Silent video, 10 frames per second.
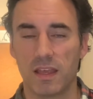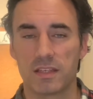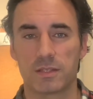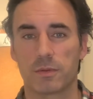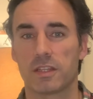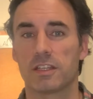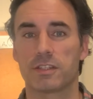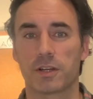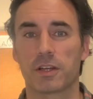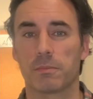So the
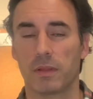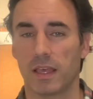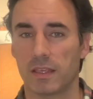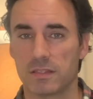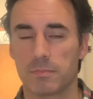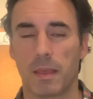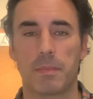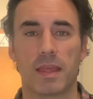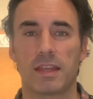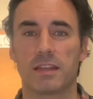deserted place, maybe
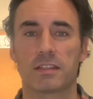they didn't